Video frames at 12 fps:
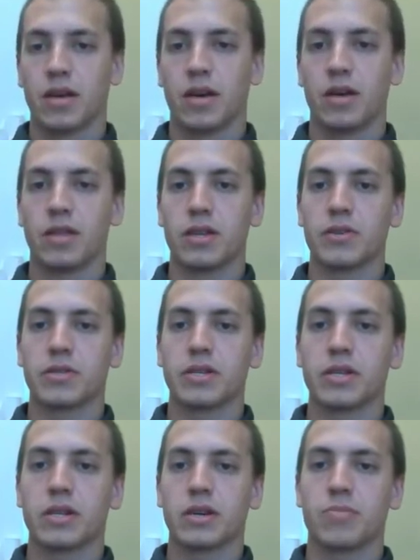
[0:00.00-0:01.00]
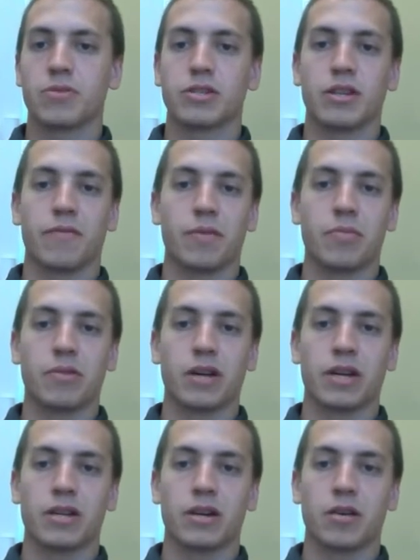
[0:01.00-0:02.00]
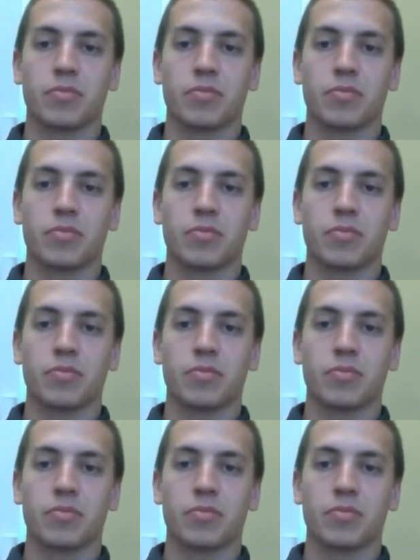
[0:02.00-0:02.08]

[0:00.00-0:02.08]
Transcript: And then you see a bunch of deaf people lined up,